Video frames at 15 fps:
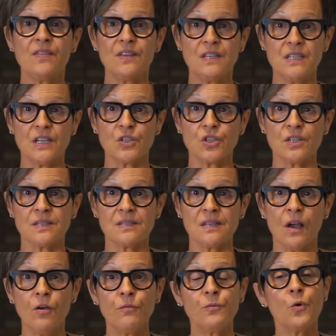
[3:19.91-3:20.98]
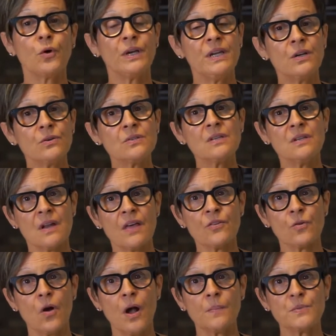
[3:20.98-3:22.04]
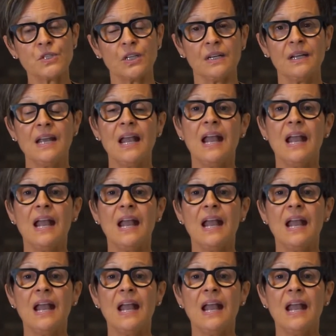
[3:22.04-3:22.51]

the dish itself. Or here's another option.